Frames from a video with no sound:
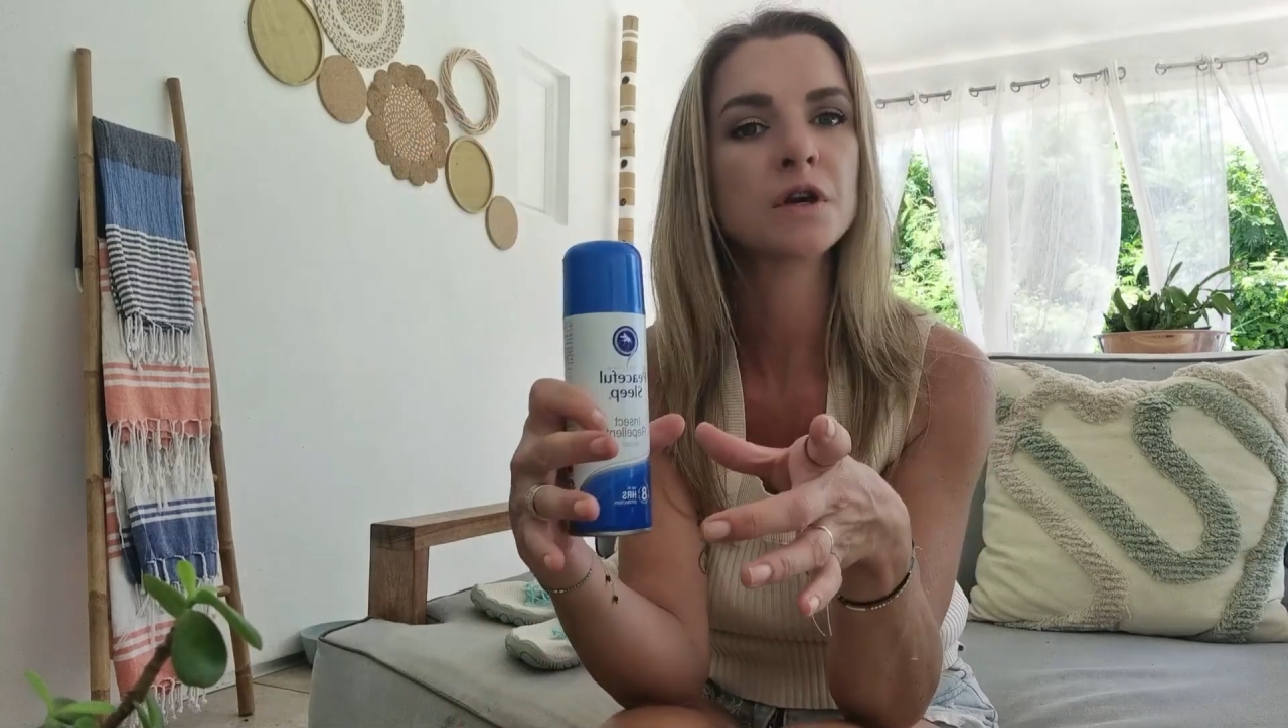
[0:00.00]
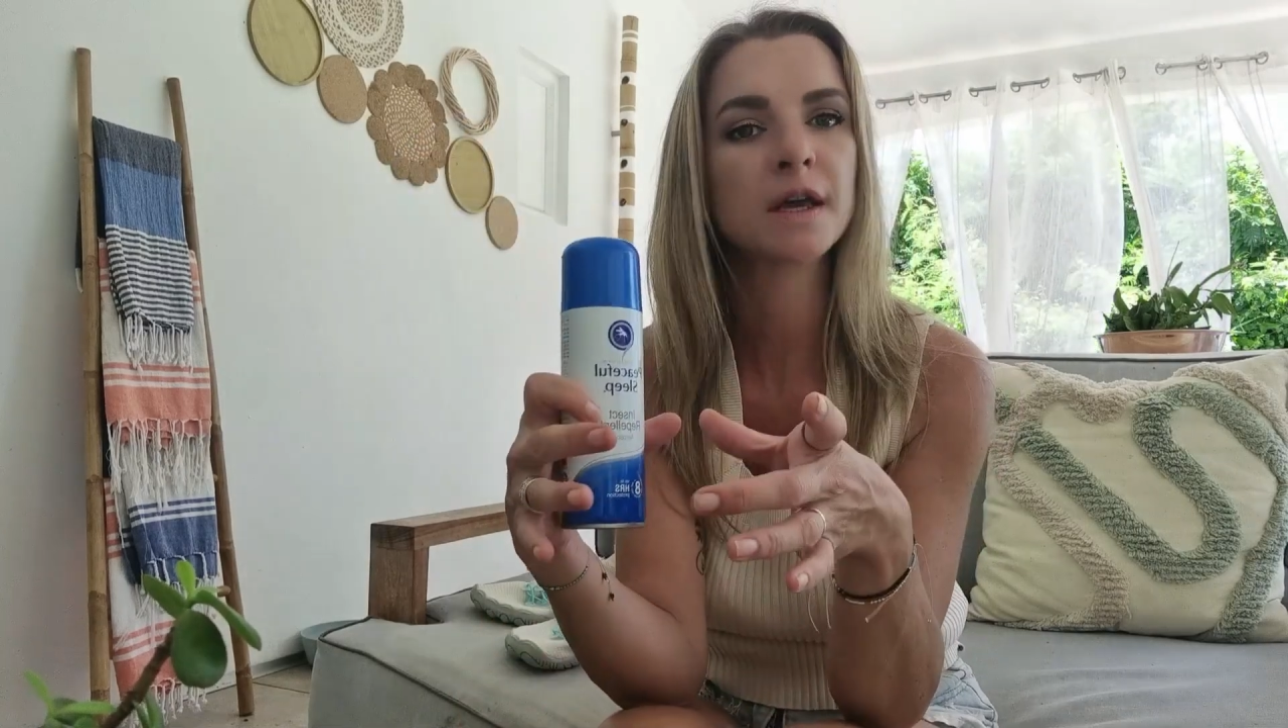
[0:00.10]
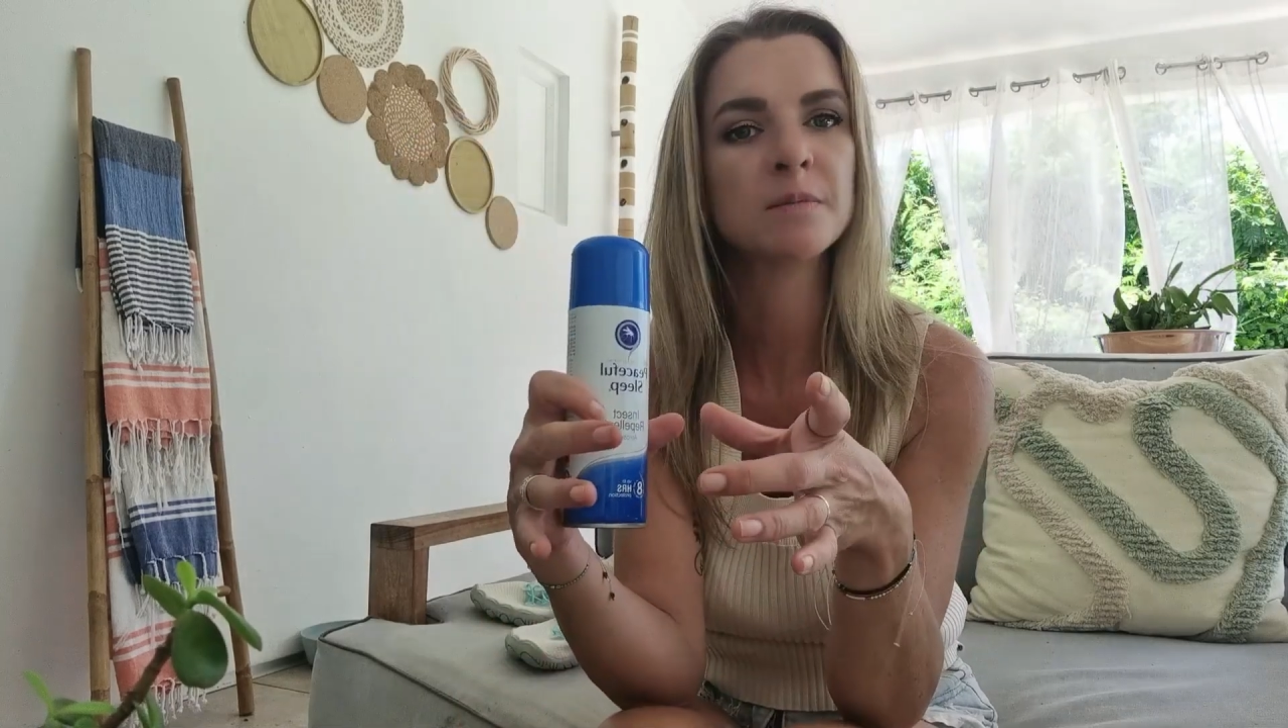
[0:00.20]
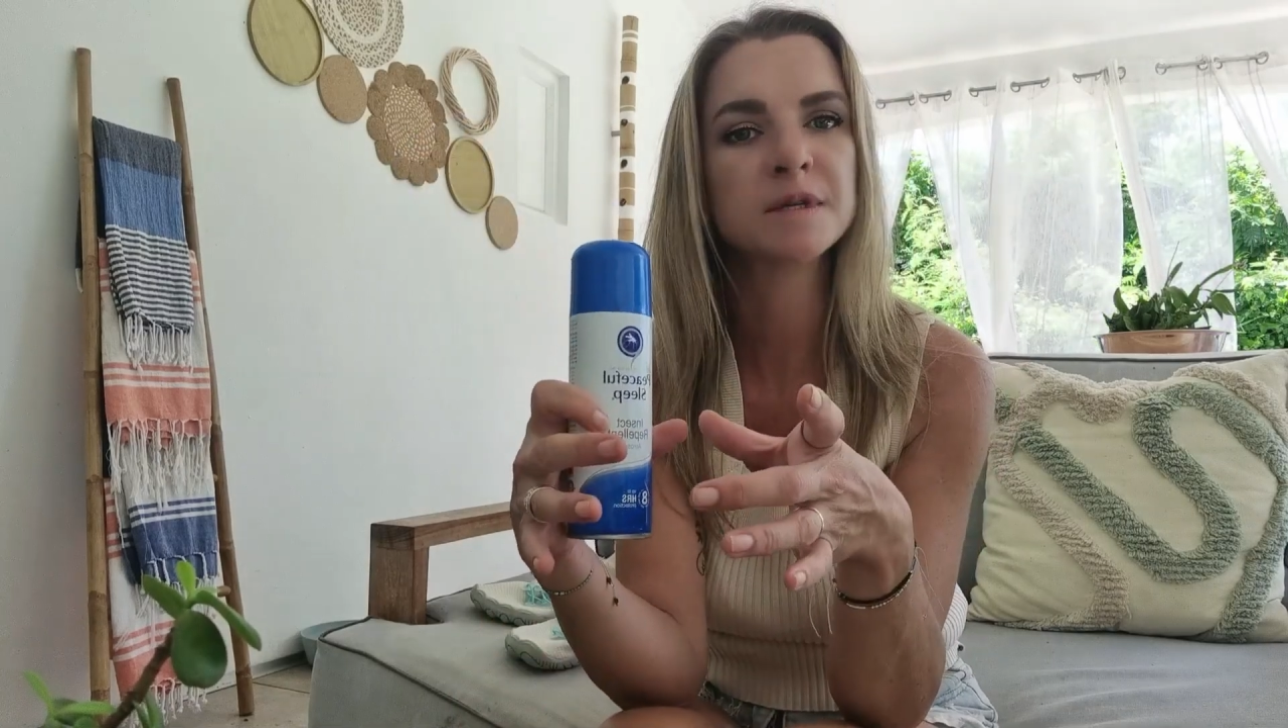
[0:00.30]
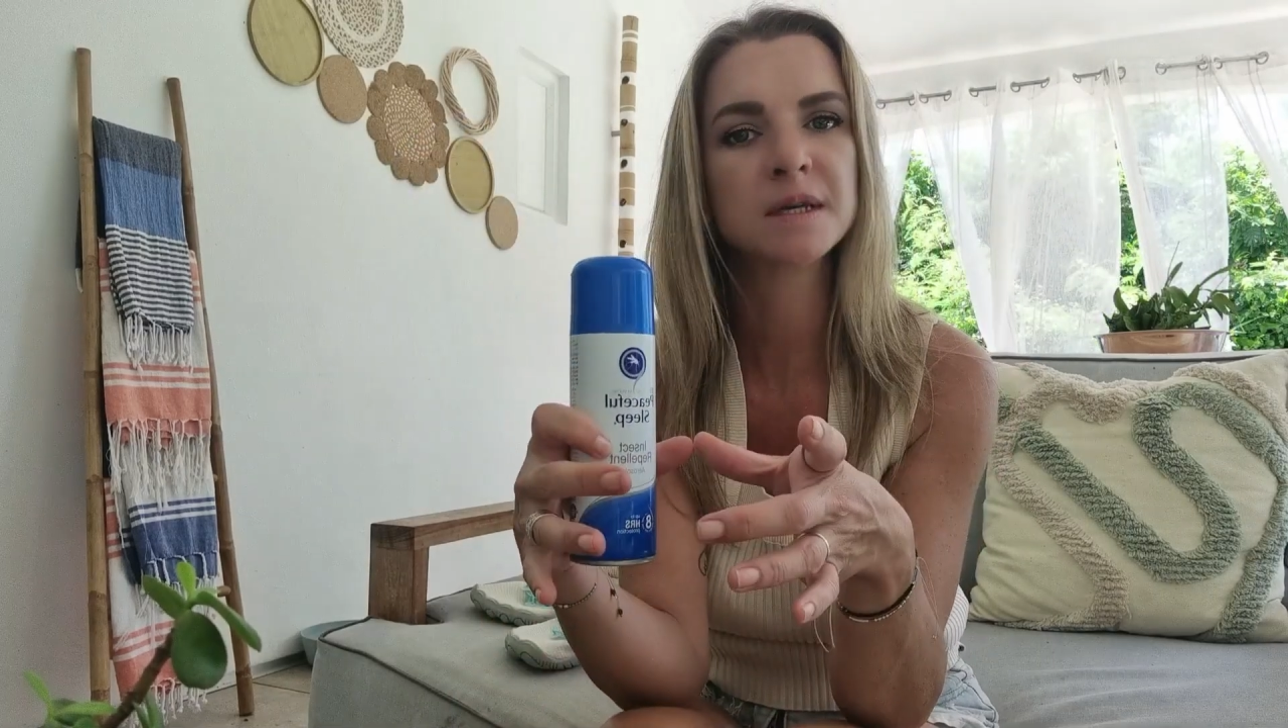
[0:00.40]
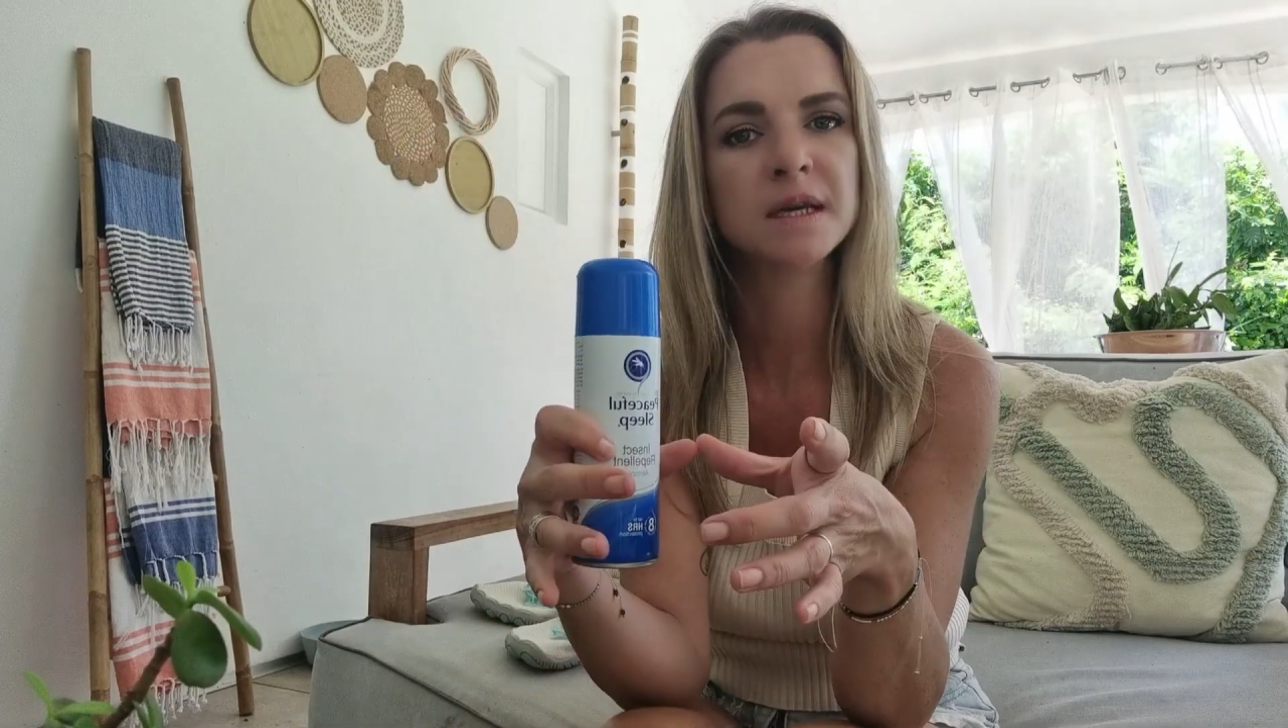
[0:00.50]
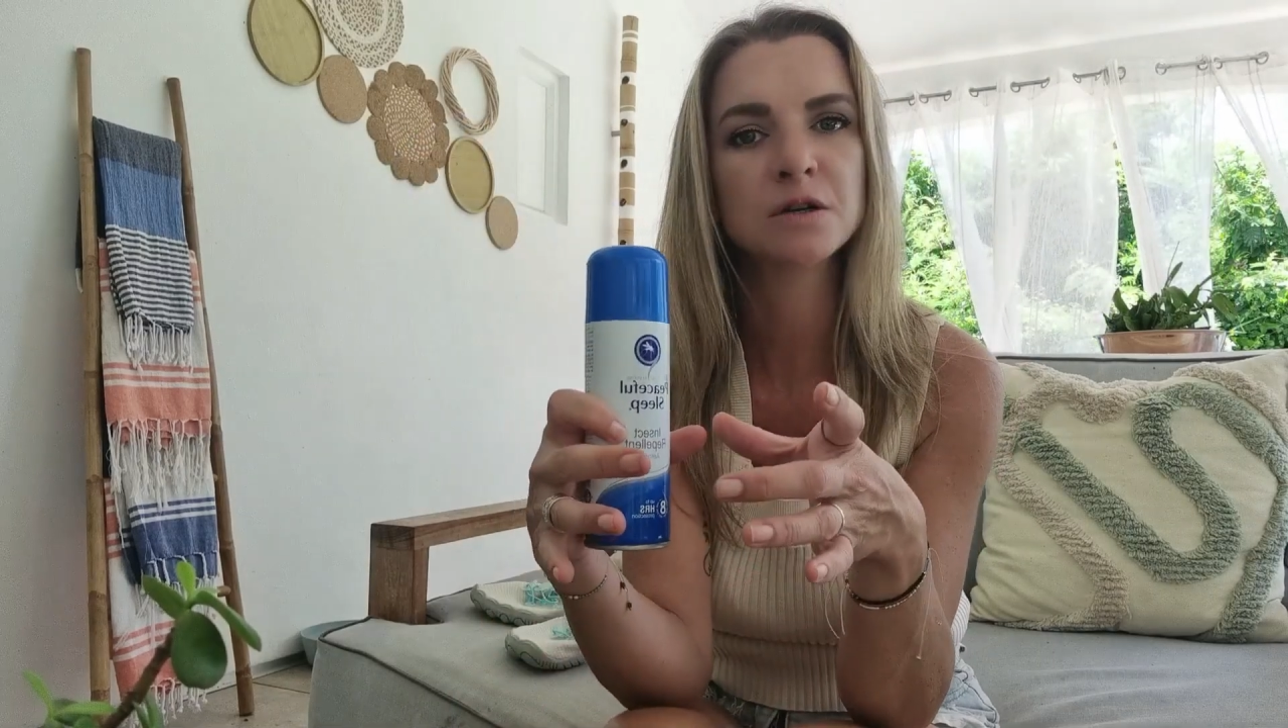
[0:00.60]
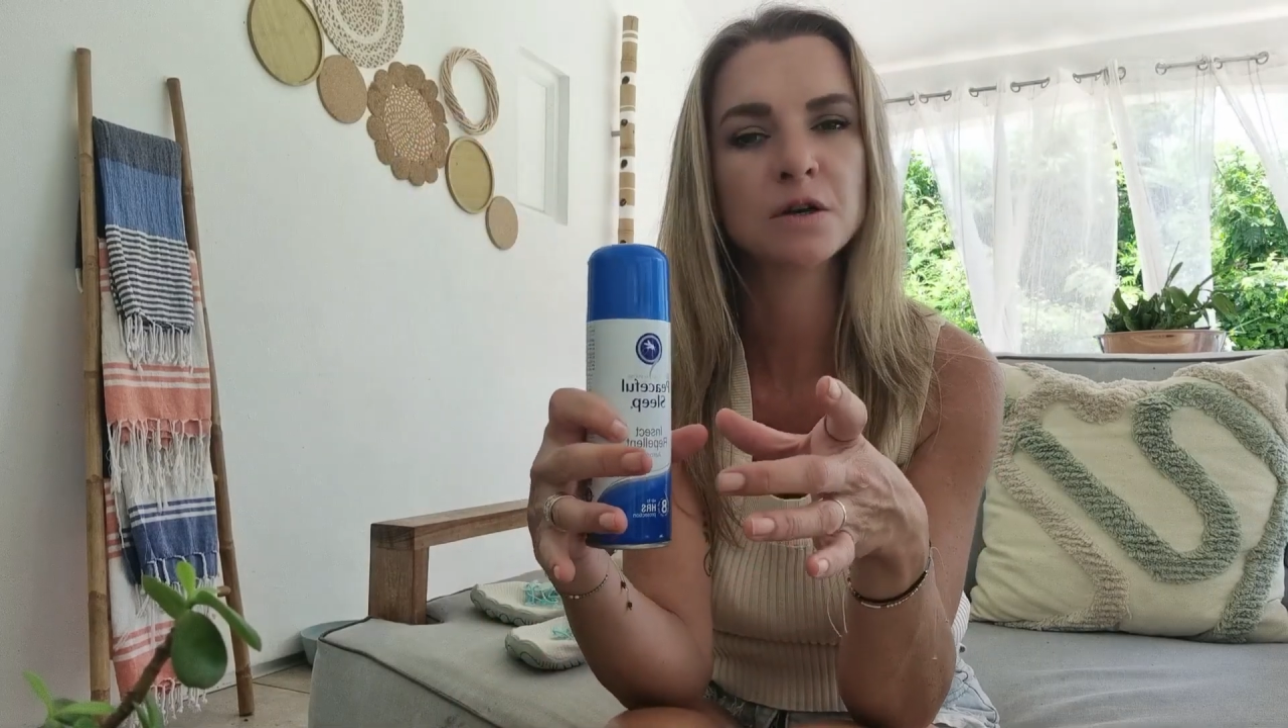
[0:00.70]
get mosquito